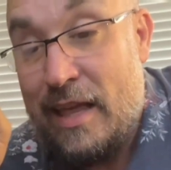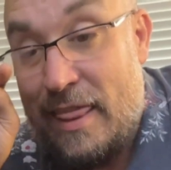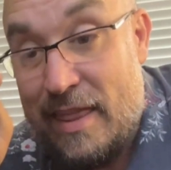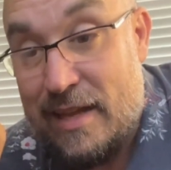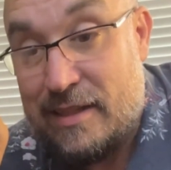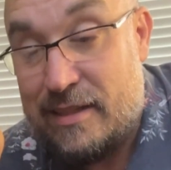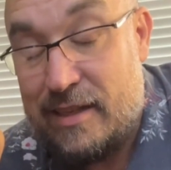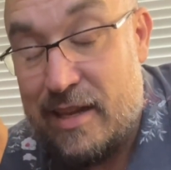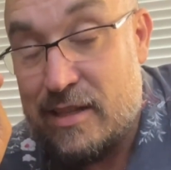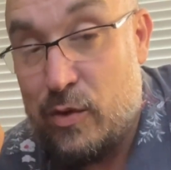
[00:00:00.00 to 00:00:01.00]
this
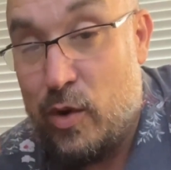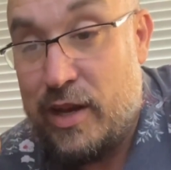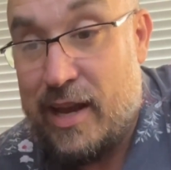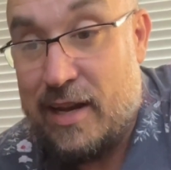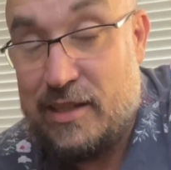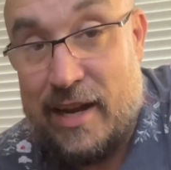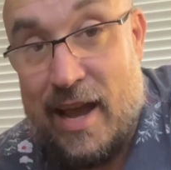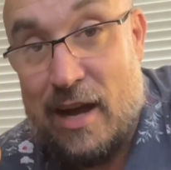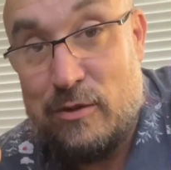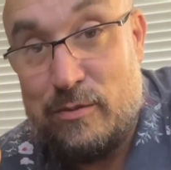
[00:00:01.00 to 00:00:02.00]
is the one you got to check out.